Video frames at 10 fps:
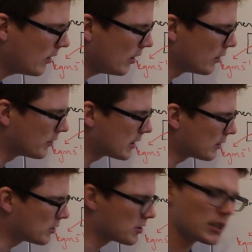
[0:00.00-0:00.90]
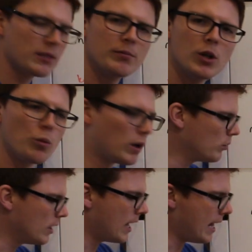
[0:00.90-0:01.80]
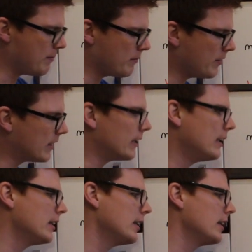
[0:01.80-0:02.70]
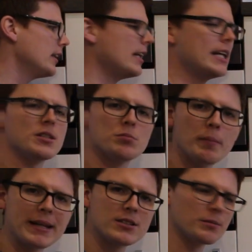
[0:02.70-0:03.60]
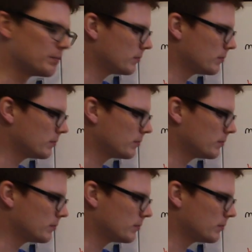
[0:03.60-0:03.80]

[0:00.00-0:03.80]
over delta t. Well, mv is momentum,